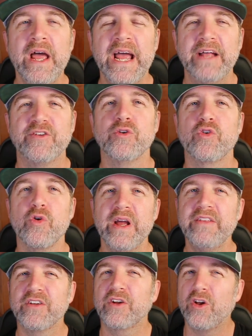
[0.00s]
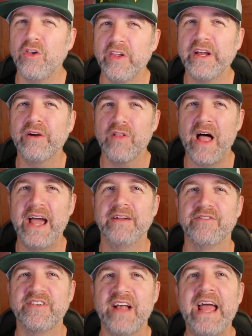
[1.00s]
And so it creates a clear line
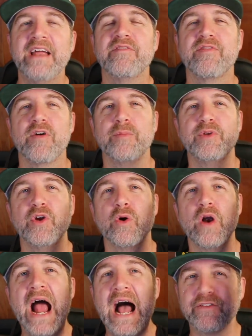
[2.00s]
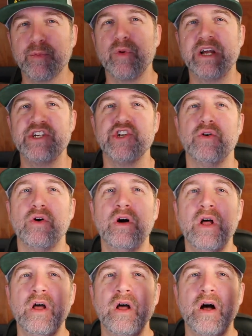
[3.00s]
of sight from your aspirational
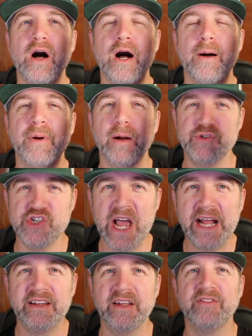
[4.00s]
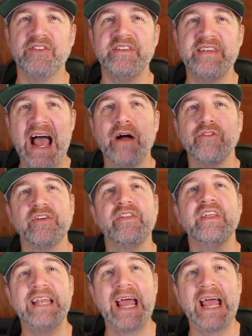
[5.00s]
um, objectives down to the day